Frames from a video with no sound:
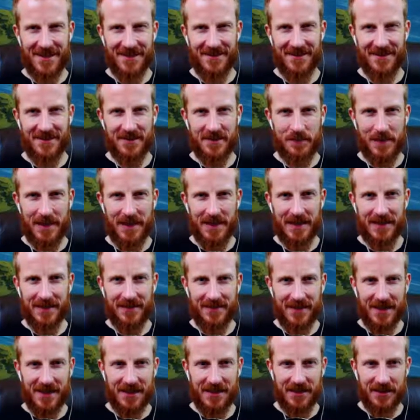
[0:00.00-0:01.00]
that's as many
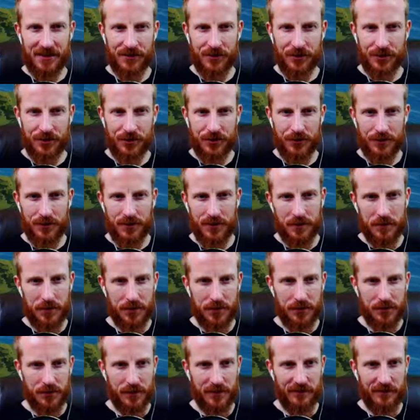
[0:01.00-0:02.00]
as they can do in
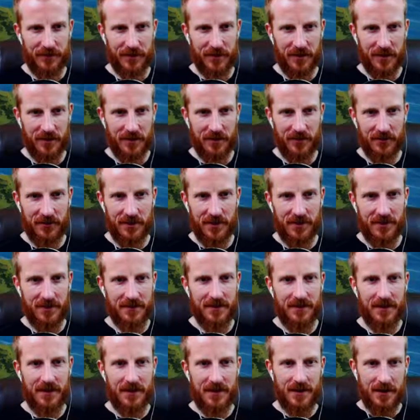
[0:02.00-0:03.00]
between filling their
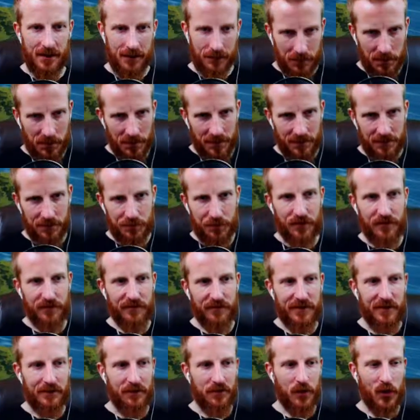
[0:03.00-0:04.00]
needs, but let's put a
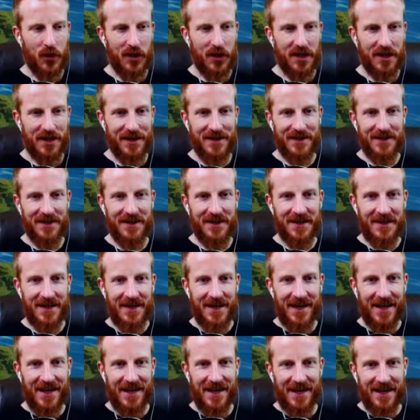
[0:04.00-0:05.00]
5th one in.
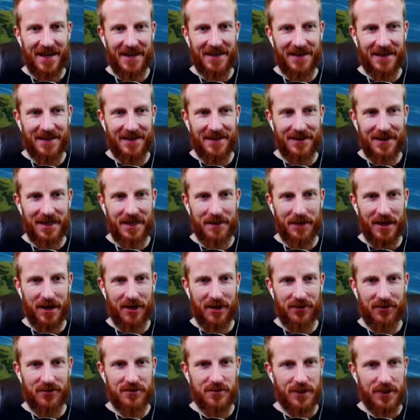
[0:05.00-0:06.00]
And my
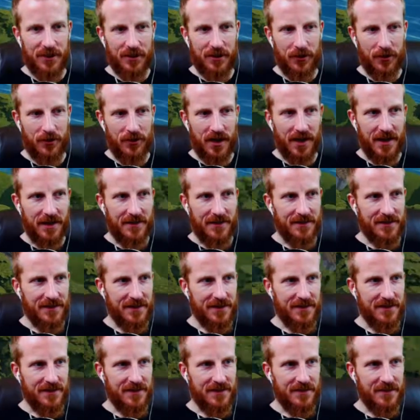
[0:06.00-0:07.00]
ultimate goal, guys,
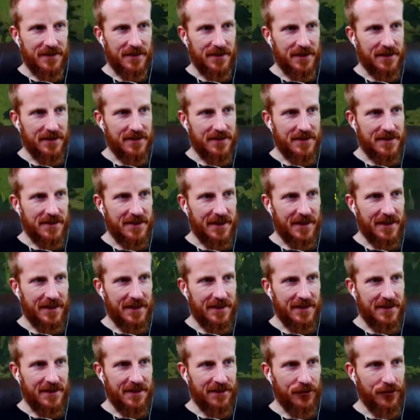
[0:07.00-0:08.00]
is to get
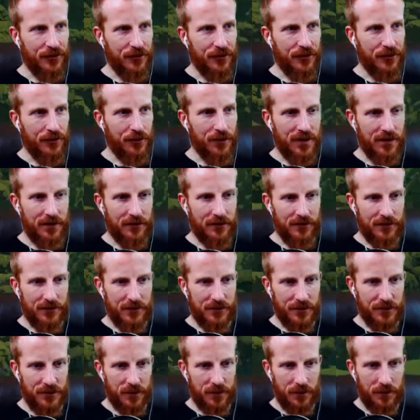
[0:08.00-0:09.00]
another 300
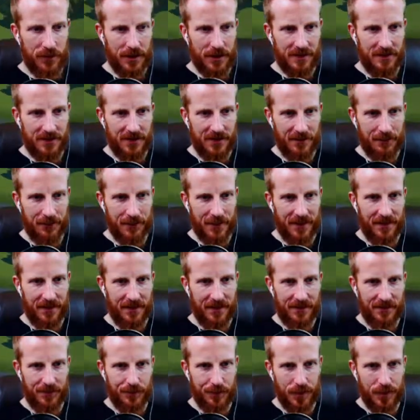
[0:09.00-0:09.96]
or so bucks and buy this